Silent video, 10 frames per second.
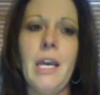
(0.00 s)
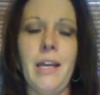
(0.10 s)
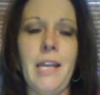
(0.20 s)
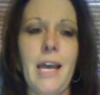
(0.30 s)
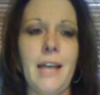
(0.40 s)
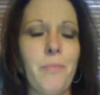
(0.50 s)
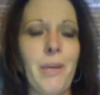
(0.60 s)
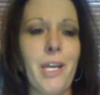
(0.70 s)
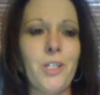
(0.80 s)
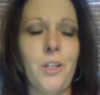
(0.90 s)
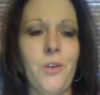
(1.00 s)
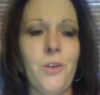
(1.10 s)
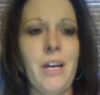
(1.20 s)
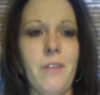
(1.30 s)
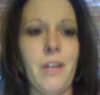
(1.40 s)
And as a patient,
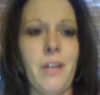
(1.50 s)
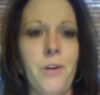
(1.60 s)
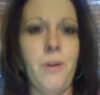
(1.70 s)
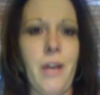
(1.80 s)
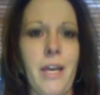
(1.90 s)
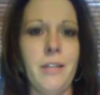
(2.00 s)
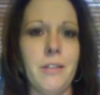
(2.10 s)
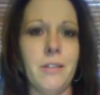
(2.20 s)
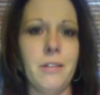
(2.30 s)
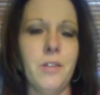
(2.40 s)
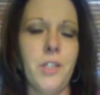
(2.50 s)
you have every right